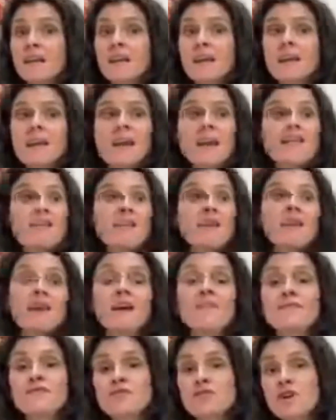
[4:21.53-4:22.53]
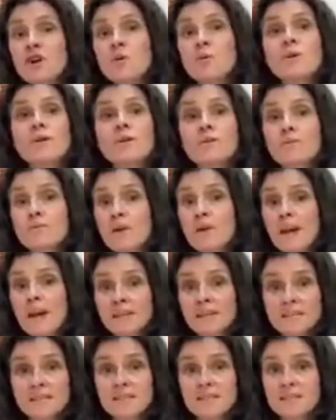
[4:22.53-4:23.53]
and they have nowhere to
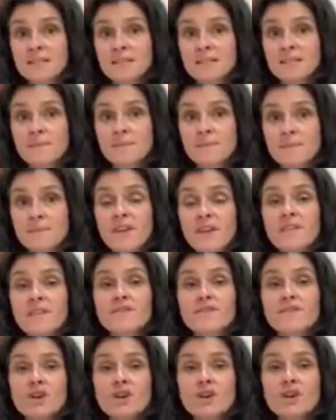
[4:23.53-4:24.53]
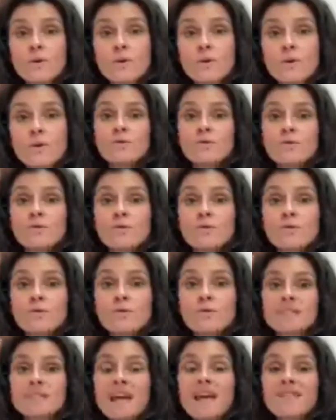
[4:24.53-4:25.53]
rest. They have nowhere to
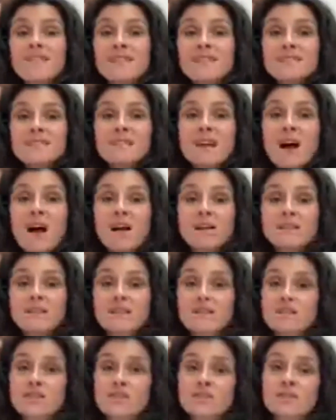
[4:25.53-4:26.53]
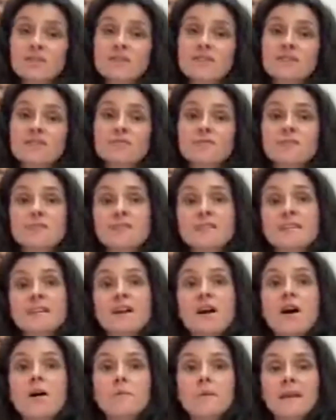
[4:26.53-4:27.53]
rest, and these toxins are literally
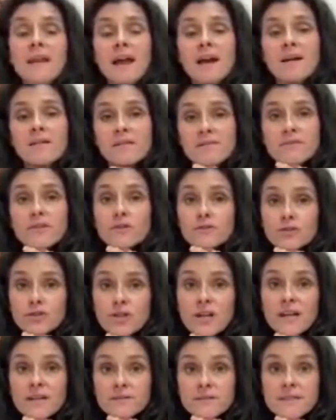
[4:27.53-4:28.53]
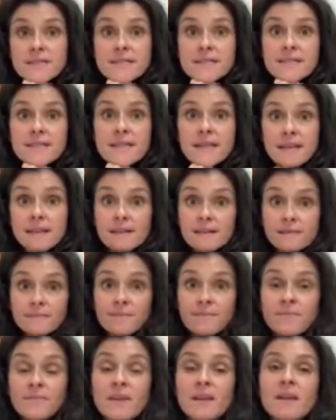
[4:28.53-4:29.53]
coming out of their child's skin.
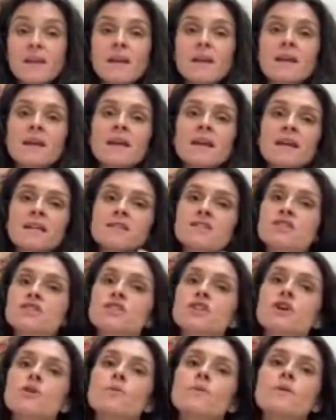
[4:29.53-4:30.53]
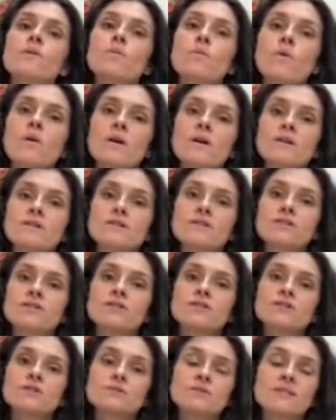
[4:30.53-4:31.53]
And so we want
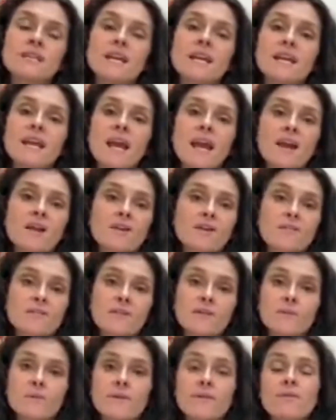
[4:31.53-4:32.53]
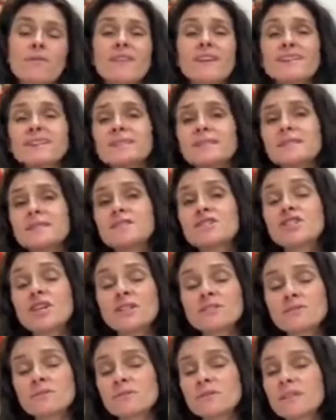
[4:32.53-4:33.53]
to take care of it with things,
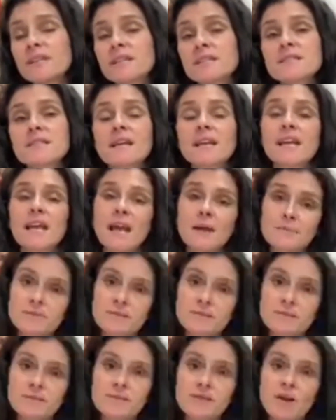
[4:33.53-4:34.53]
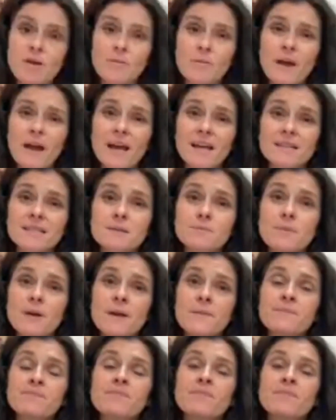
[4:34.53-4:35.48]
gentle things like Epsom salt baths. But